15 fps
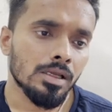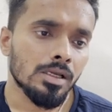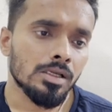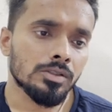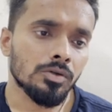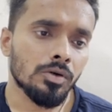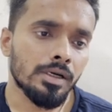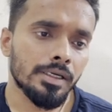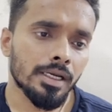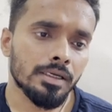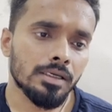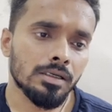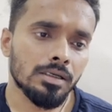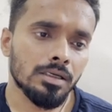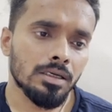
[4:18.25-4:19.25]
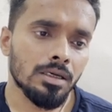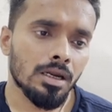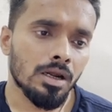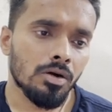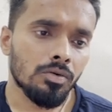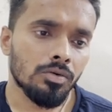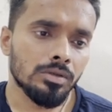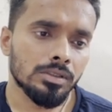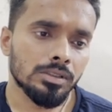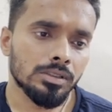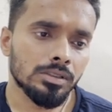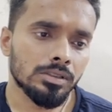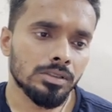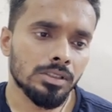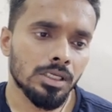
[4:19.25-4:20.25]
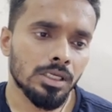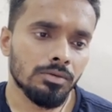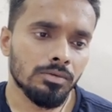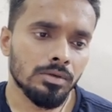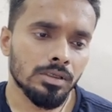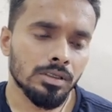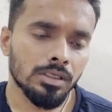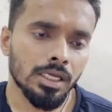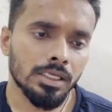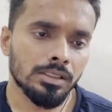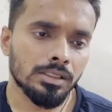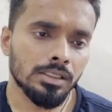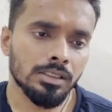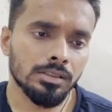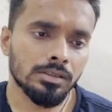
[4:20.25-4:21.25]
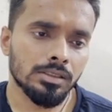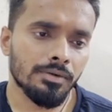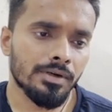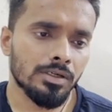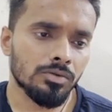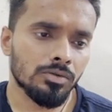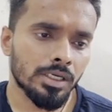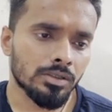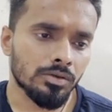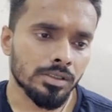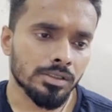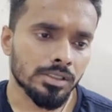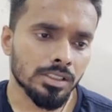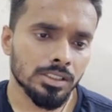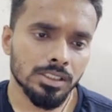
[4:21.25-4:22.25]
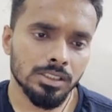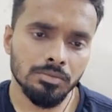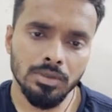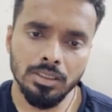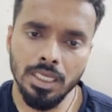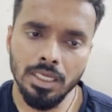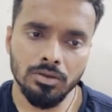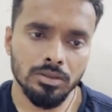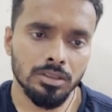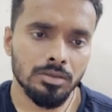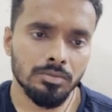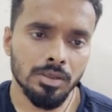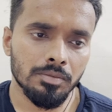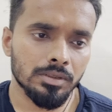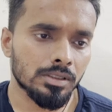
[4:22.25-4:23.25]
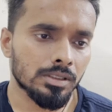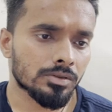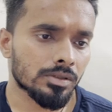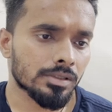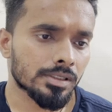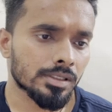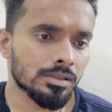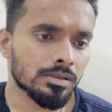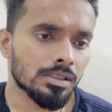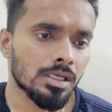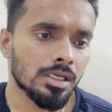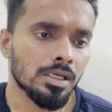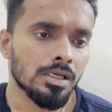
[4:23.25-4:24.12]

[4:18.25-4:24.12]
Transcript: So in technical round there were I think 7 to 8 questions, but I only remember these questions.